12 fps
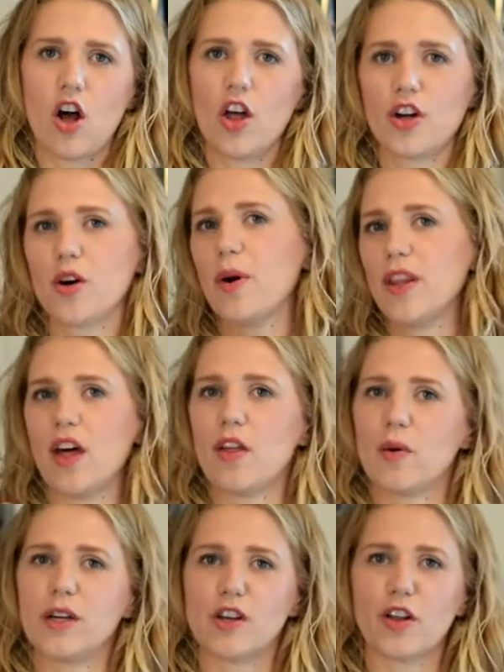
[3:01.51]
colander with,
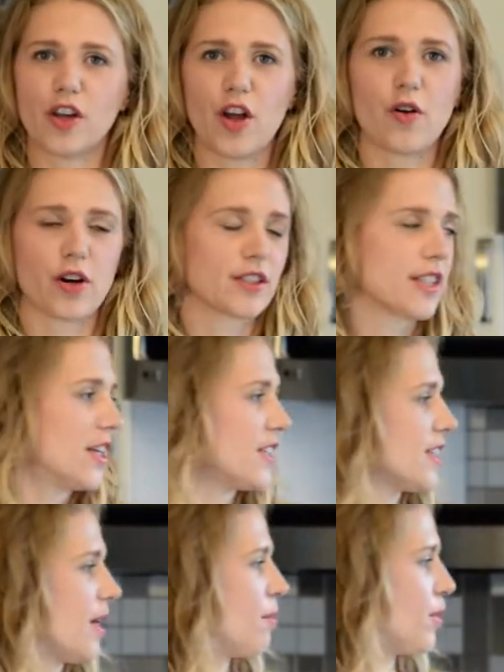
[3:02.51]
otherwise all the yogurt's gonna
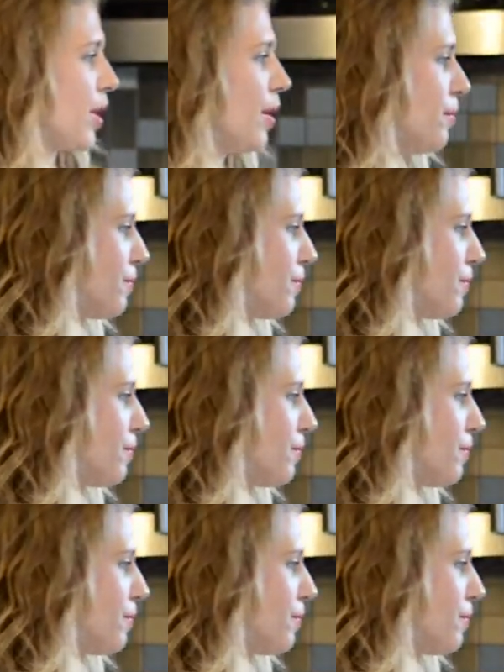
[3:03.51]
slip through.